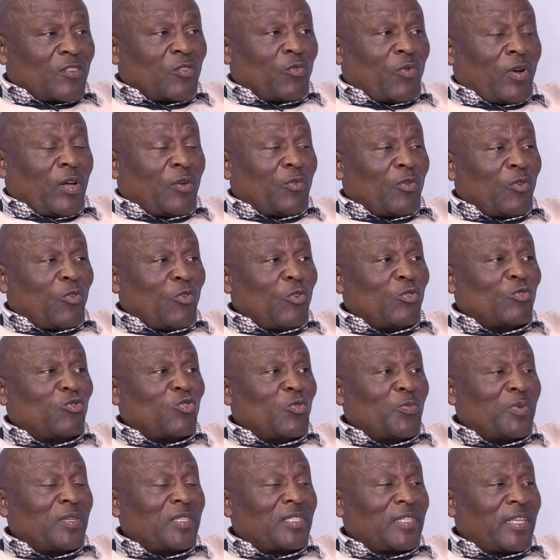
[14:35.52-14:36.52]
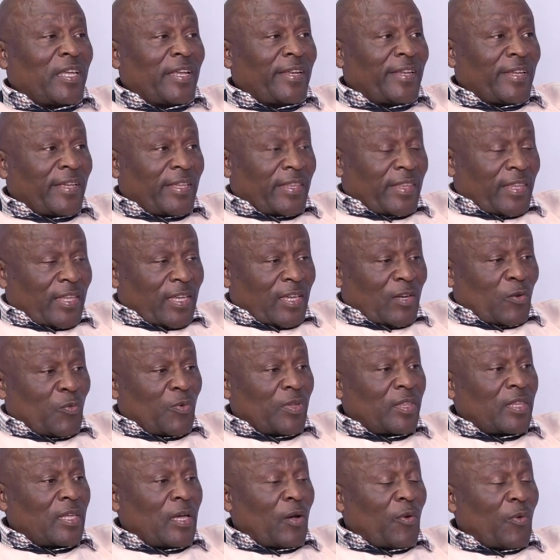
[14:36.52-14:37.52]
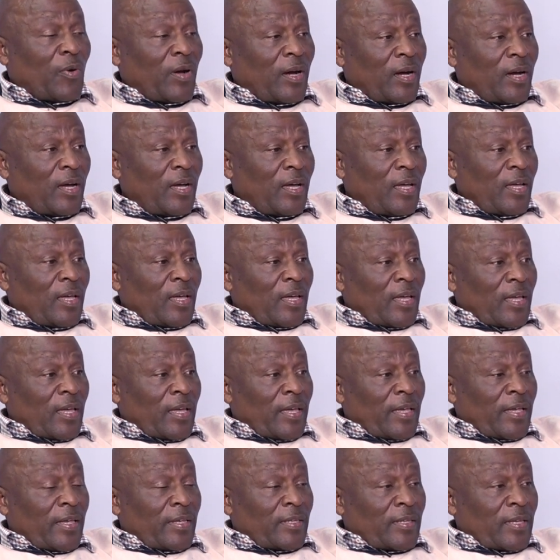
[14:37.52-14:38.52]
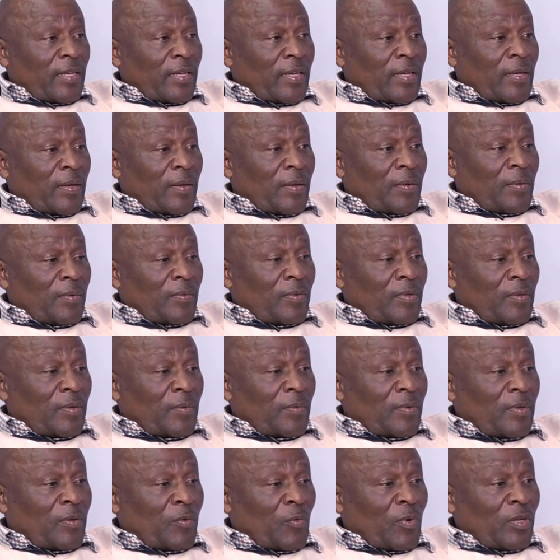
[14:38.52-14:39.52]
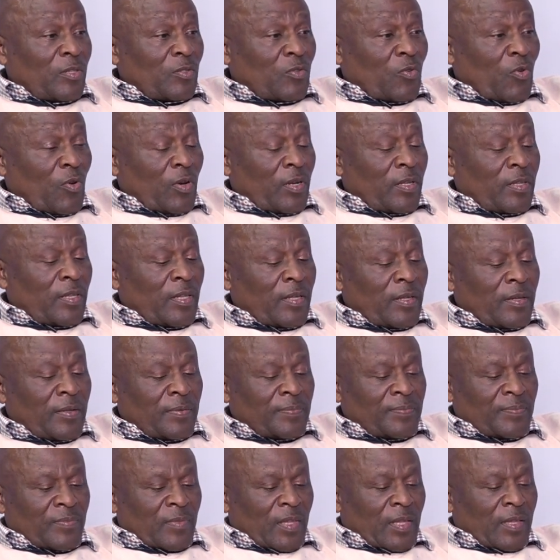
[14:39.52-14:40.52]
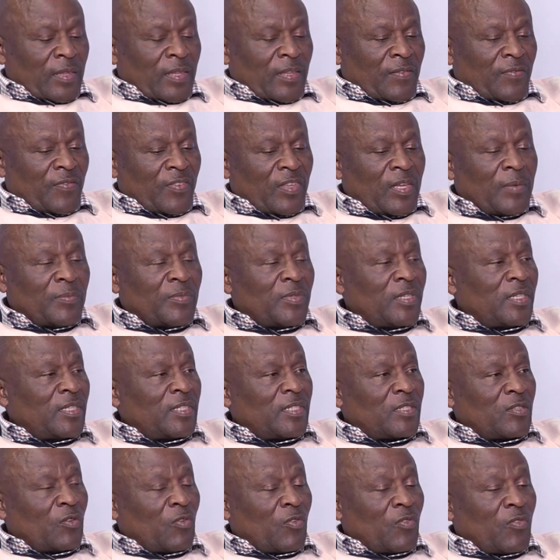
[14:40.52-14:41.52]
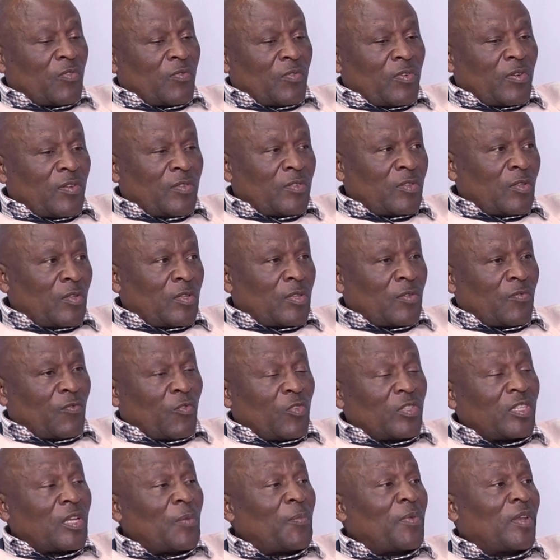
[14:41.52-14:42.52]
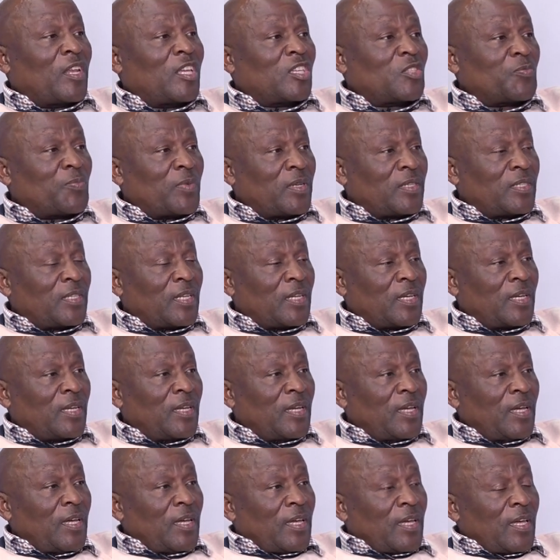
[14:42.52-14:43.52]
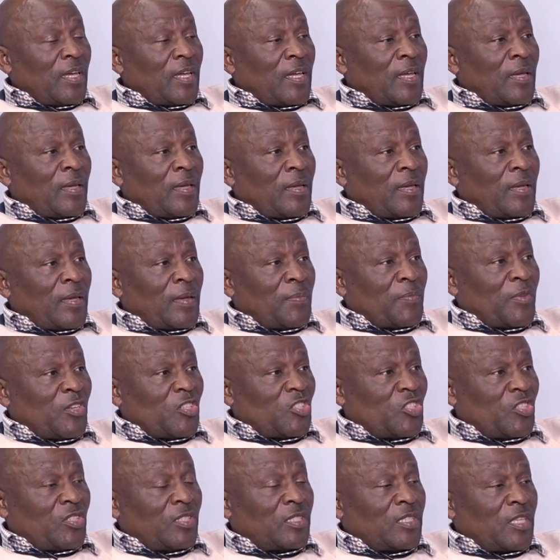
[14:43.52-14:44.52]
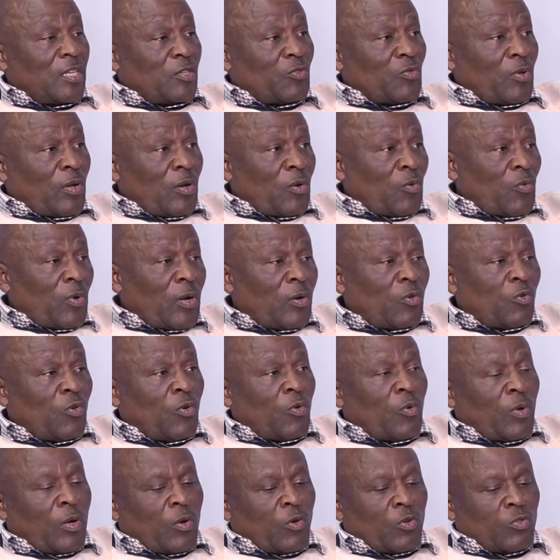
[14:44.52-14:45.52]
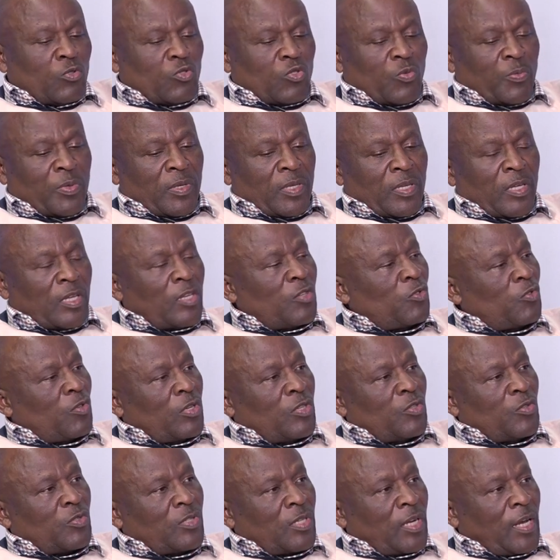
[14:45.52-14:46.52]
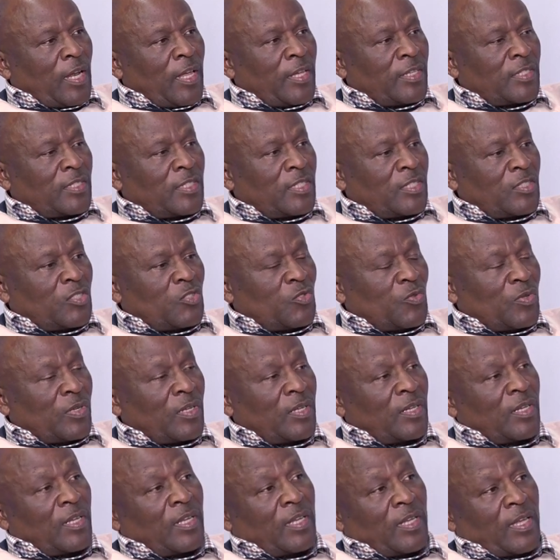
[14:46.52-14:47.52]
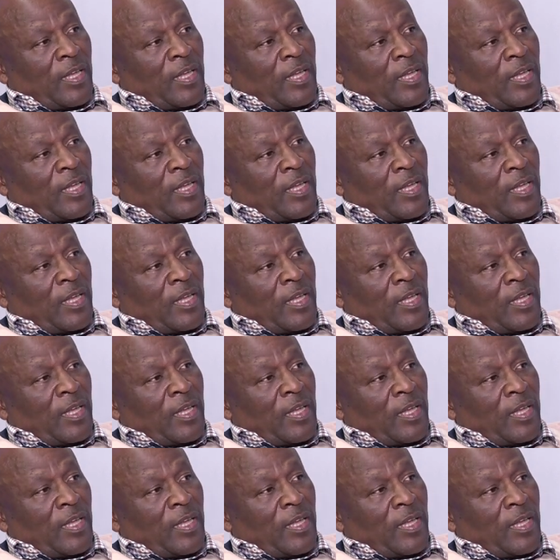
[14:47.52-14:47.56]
one, we're going to be standing there with our the VMDs the voter management machines that we're going to be utilizing during